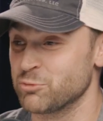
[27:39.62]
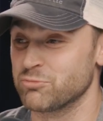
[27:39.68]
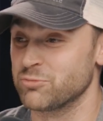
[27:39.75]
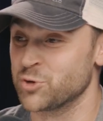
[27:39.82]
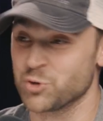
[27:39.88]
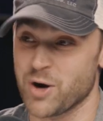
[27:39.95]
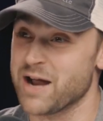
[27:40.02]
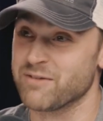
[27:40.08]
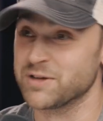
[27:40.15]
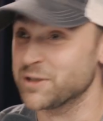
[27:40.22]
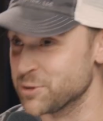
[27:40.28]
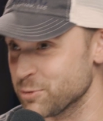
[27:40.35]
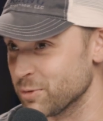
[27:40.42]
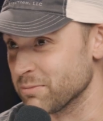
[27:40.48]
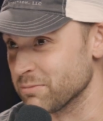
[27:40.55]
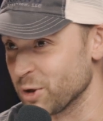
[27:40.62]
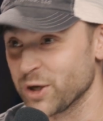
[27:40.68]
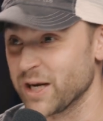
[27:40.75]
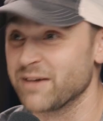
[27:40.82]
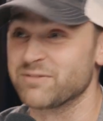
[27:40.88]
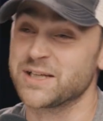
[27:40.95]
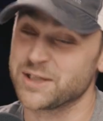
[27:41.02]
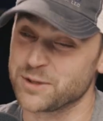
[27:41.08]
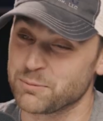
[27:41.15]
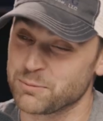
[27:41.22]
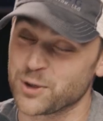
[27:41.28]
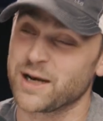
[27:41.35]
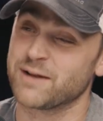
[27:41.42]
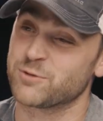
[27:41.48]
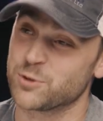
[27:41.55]
drive into them. You're going to have to hit them.
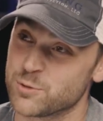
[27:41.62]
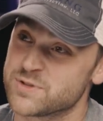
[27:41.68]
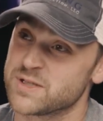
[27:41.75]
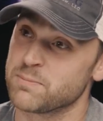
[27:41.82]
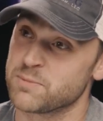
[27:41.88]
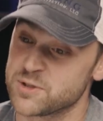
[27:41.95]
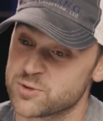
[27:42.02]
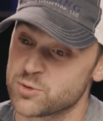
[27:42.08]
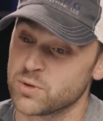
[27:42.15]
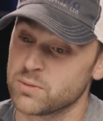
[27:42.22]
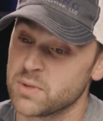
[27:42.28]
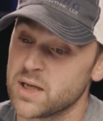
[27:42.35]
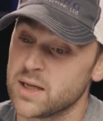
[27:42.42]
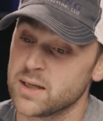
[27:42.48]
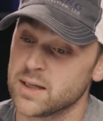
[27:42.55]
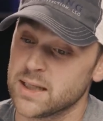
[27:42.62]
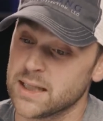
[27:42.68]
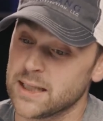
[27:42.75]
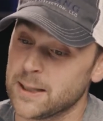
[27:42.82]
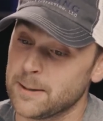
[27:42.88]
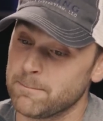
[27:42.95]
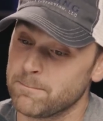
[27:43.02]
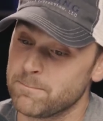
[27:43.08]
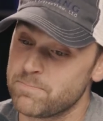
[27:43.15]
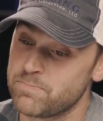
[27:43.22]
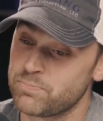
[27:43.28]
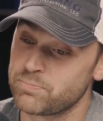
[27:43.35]
You're going to have to do something to them.